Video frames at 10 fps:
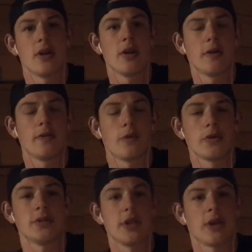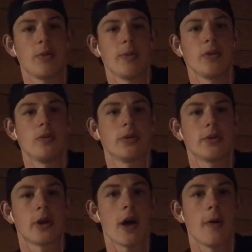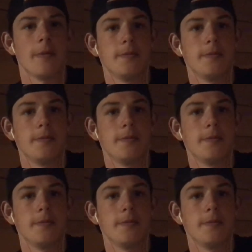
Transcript: unfortunately. That would have been cool to try out,